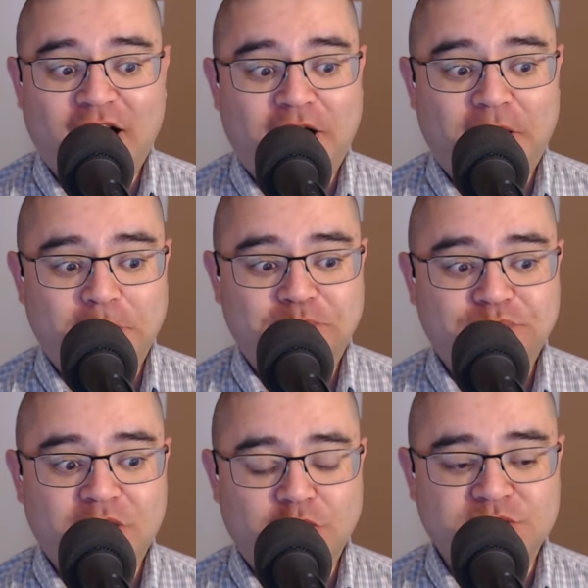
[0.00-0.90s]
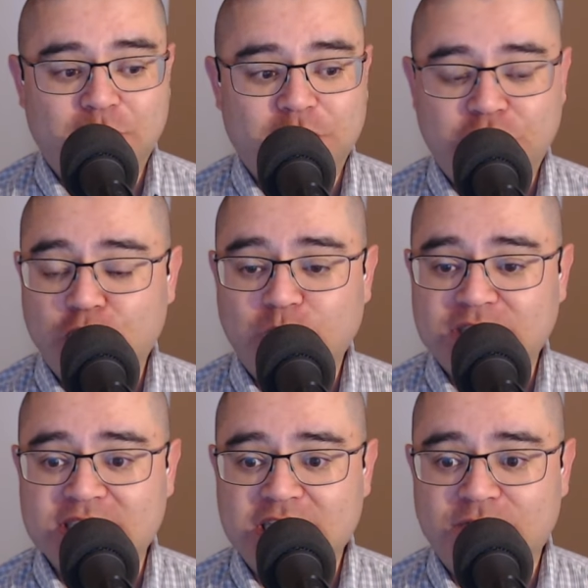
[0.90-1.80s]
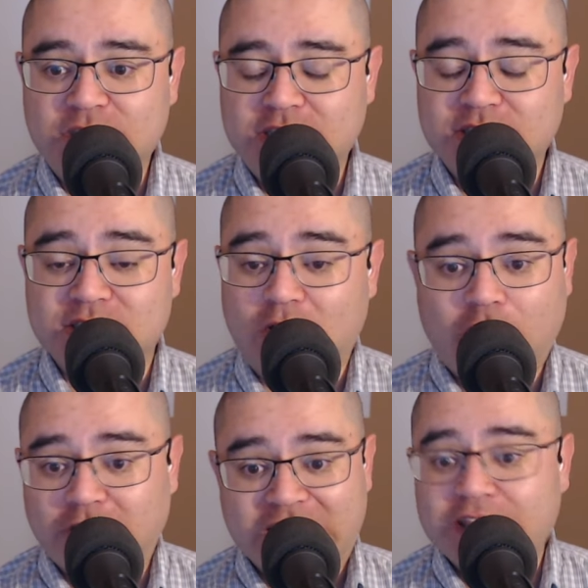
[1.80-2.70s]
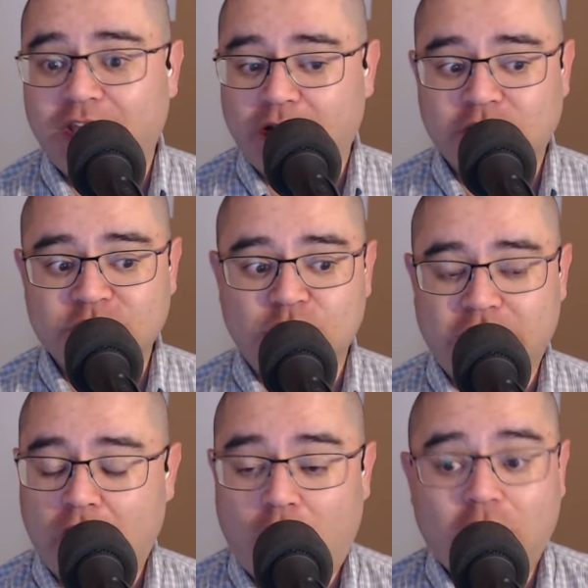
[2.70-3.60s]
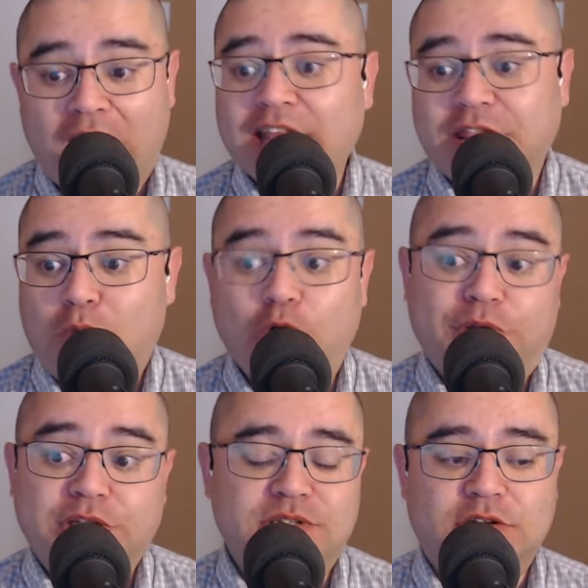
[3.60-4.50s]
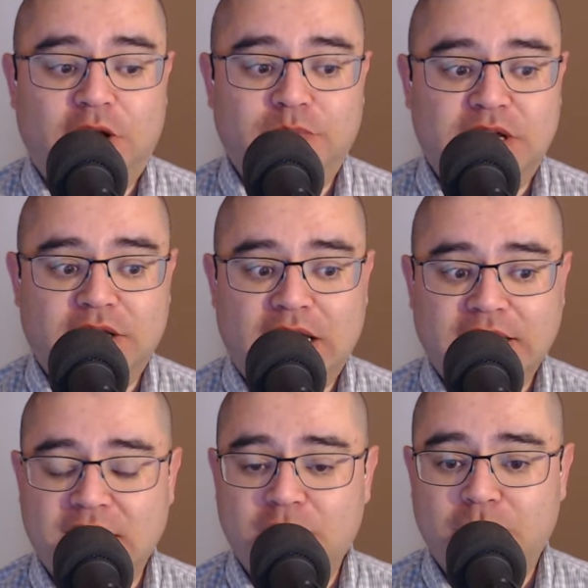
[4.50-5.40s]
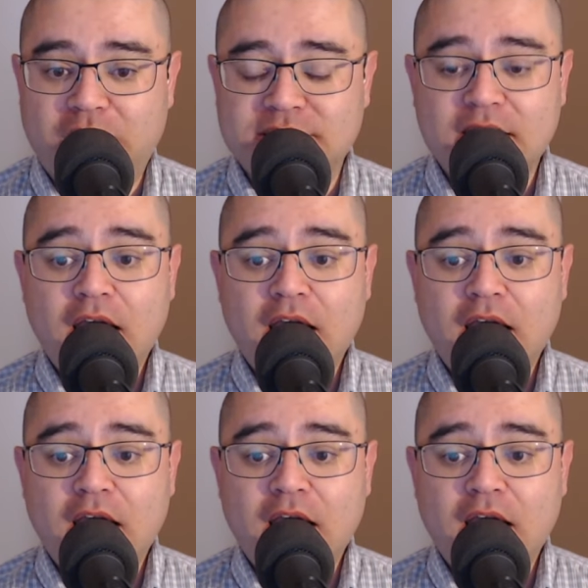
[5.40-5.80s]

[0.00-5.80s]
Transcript: Um, you know, some of the newest TVs are in there, so they are at the moment still updating that database.